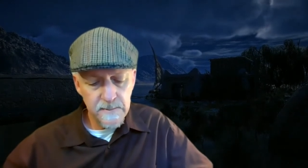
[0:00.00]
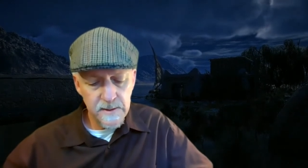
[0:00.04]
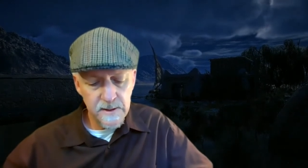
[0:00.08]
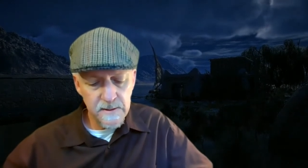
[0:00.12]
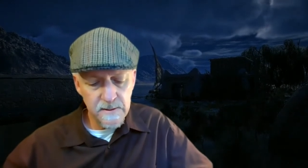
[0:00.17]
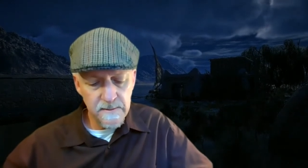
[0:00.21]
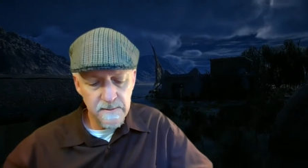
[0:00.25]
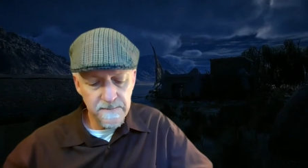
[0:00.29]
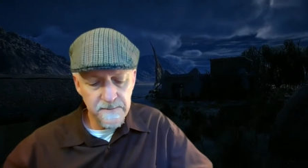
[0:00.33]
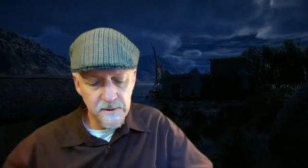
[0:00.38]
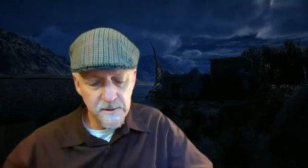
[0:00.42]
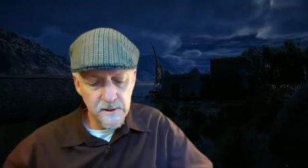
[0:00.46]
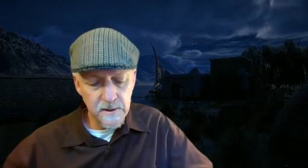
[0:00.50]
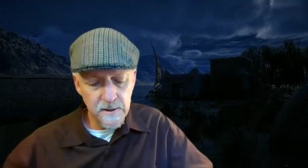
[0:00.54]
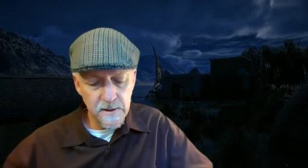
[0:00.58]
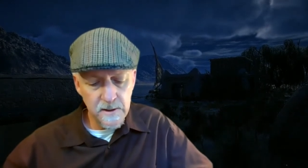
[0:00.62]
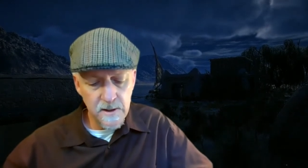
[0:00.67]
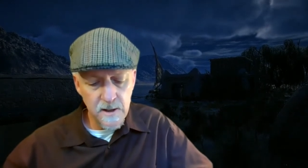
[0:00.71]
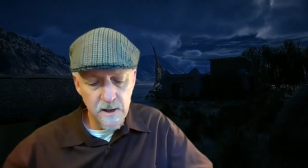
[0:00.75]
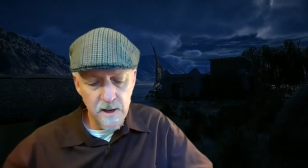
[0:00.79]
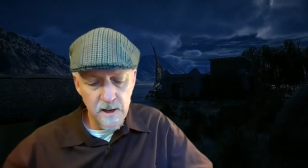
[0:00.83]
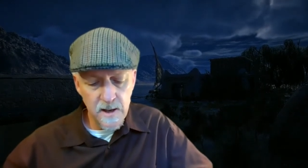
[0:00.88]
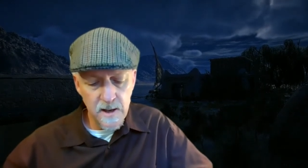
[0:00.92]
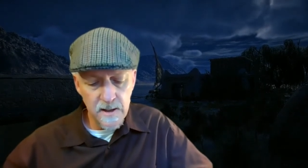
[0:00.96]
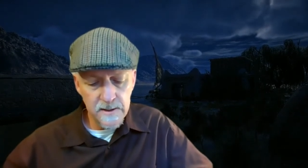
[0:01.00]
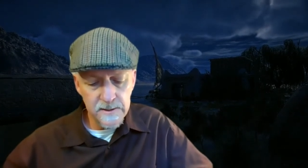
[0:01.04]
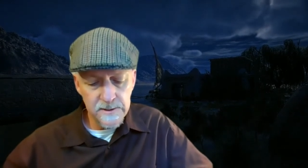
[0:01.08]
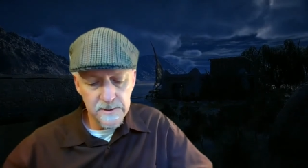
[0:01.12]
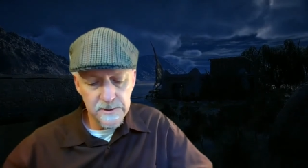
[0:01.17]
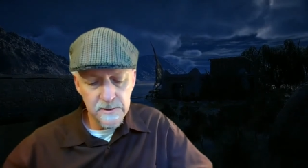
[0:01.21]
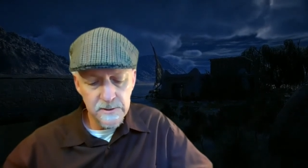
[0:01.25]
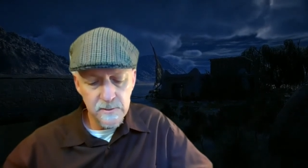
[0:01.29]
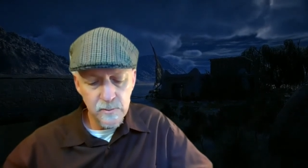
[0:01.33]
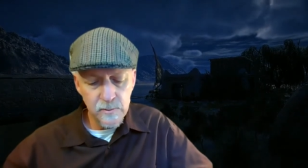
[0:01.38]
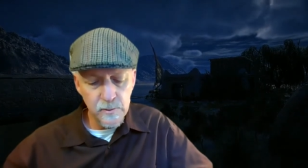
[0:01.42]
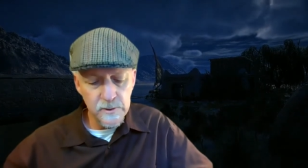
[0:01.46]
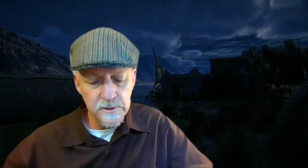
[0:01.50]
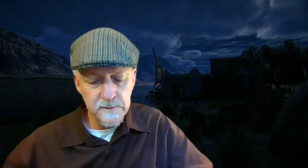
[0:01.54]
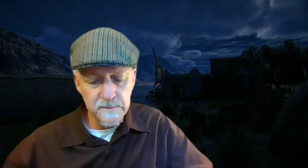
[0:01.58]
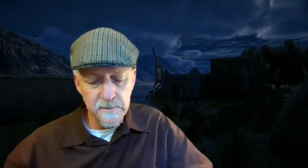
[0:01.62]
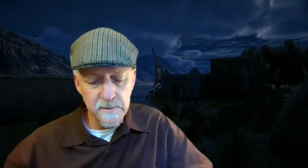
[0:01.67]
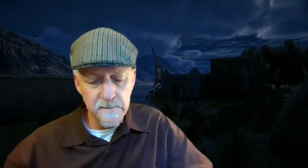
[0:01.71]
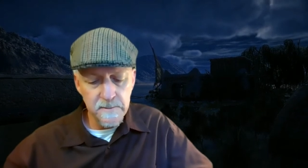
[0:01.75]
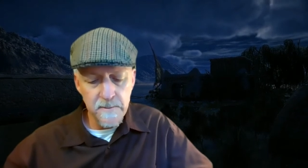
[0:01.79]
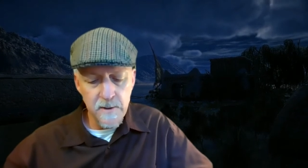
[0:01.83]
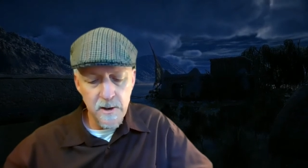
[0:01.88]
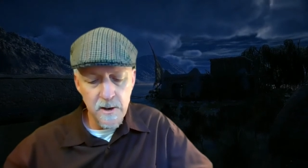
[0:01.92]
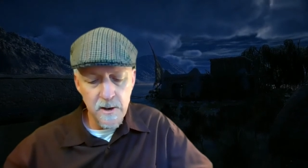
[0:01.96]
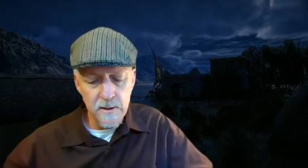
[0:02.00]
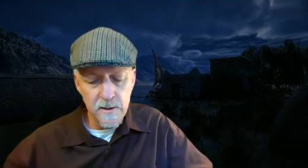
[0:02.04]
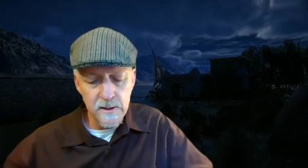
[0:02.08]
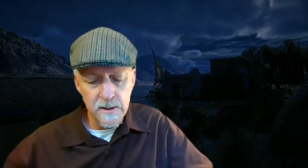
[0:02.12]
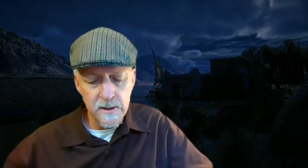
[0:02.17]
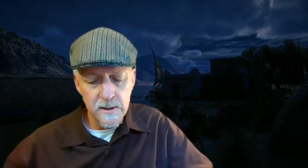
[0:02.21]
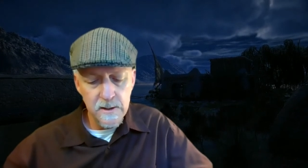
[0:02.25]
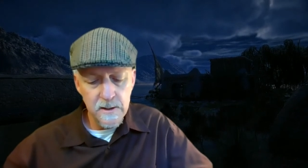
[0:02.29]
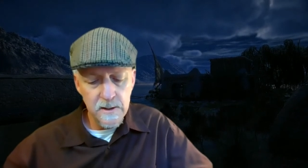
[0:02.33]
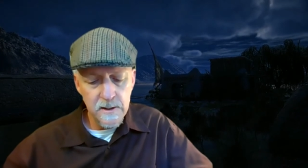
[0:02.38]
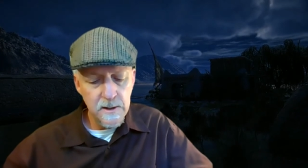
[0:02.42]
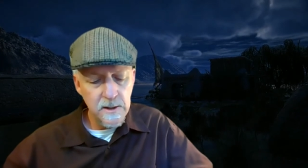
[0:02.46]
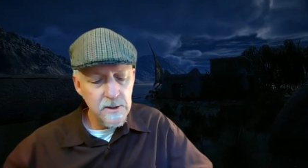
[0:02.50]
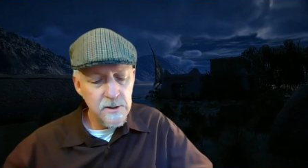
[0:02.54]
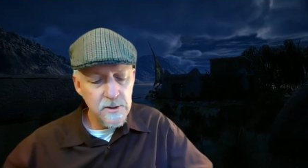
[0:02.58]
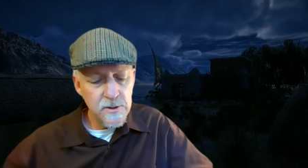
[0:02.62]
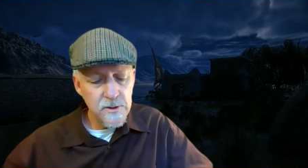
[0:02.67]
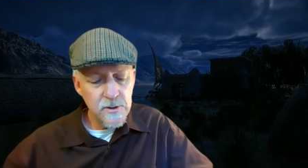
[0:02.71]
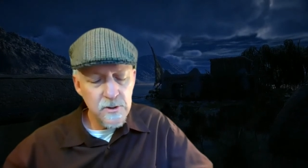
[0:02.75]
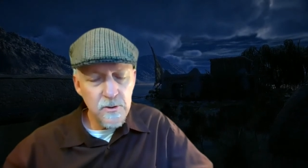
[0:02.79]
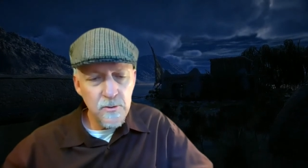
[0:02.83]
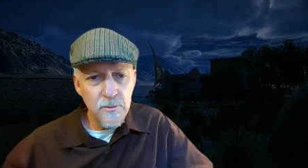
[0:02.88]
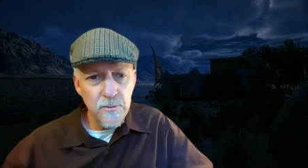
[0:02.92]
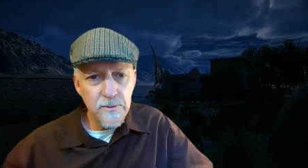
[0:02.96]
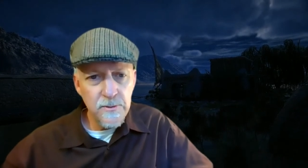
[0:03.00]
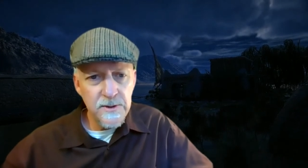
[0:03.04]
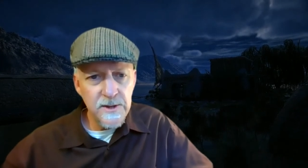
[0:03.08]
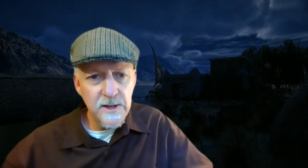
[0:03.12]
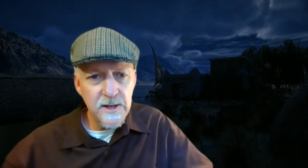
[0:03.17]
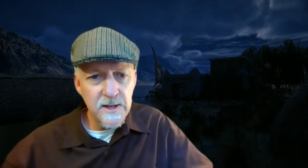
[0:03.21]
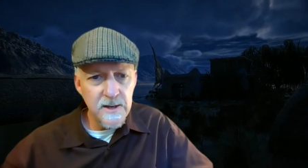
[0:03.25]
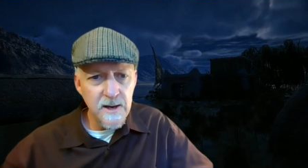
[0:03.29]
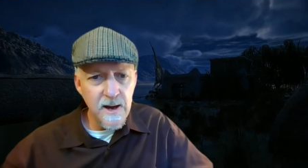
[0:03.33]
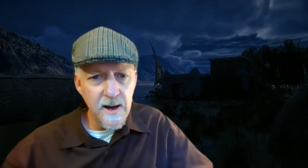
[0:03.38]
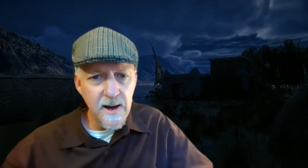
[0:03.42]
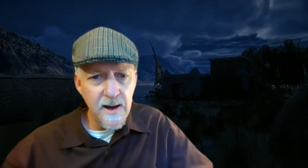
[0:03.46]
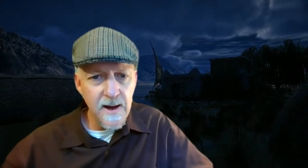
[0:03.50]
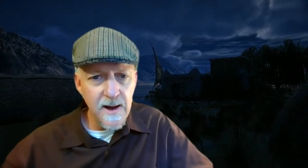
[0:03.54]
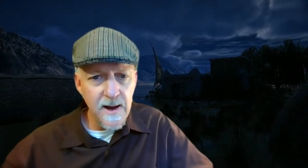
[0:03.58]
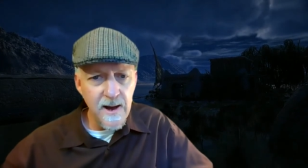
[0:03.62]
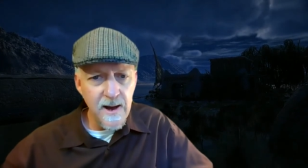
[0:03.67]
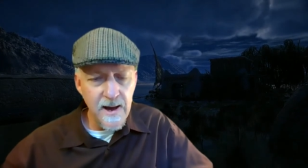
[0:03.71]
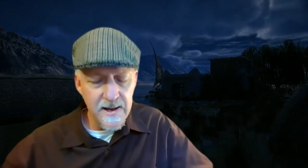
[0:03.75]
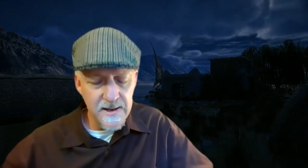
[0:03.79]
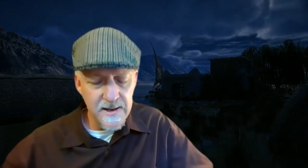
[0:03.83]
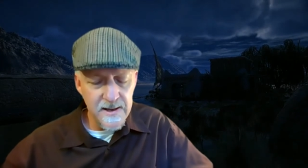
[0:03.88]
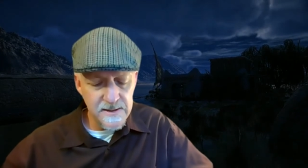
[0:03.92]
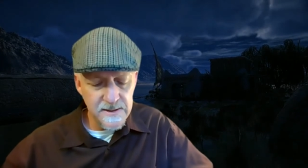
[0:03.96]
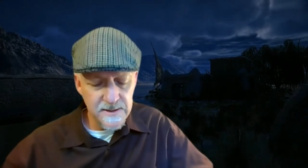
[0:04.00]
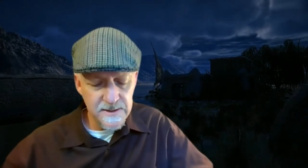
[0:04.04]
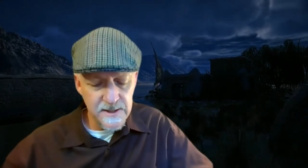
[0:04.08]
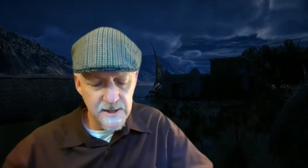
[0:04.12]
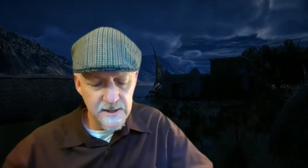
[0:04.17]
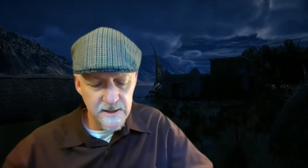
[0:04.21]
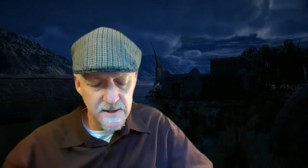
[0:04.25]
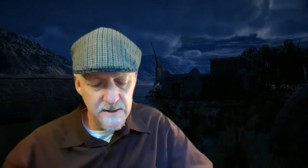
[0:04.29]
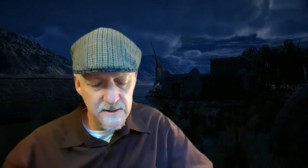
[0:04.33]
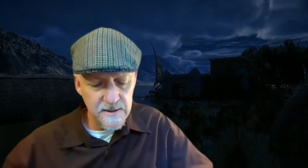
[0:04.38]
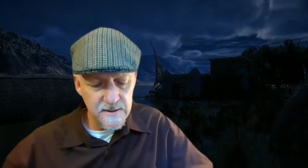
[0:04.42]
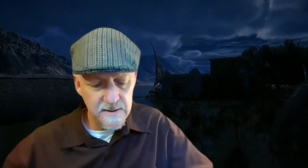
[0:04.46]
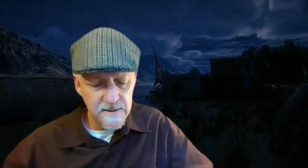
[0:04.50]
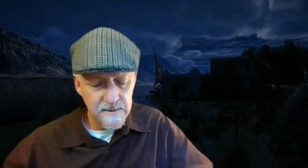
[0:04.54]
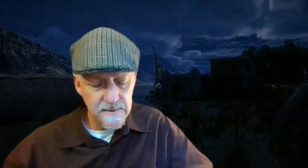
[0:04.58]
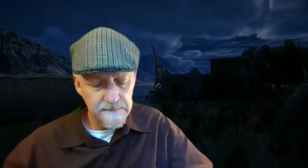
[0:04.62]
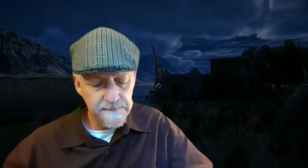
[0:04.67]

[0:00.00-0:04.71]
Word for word: They're the gods, whispered Mara, you think I did it?